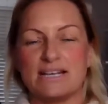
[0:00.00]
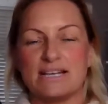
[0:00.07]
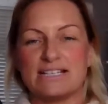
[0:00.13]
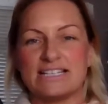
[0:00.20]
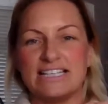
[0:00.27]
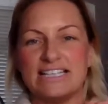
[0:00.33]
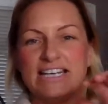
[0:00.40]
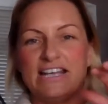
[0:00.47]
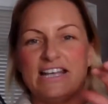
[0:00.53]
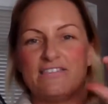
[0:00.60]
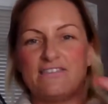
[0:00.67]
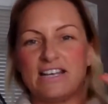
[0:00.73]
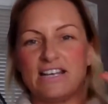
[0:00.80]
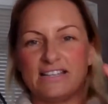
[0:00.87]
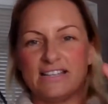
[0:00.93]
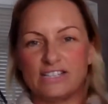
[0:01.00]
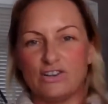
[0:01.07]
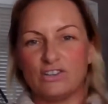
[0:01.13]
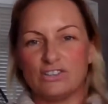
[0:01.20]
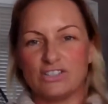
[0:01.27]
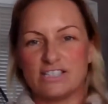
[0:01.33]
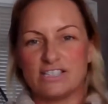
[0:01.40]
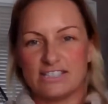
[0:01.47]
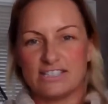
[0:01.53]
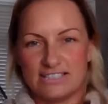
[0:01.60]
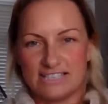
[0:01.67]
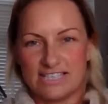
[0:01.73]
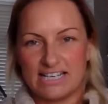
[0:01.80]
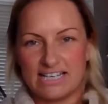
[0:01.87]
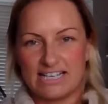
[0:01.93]
basically living in this
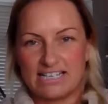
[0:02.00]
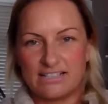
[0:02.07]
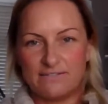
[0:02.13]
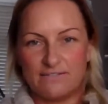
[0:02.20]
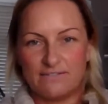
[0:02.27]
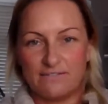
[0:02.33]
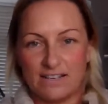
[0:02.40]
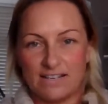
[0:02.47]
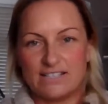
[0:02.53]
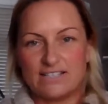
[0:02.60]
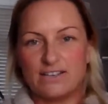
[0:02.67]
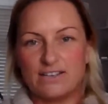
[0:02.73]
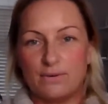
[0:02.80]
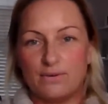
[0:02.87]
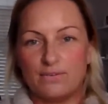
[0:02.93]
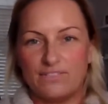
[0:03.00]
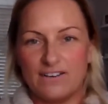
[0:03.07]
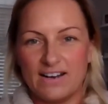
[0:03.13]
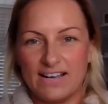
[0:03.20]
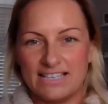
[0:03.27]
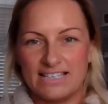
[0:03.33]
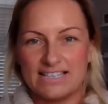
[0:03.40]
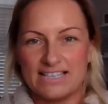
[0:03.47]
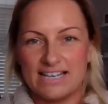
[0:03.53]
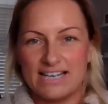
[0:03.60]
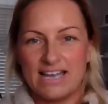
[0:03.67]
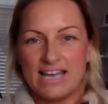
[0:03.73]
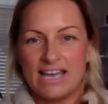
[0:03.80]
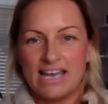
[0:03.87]
constant state of fight or flight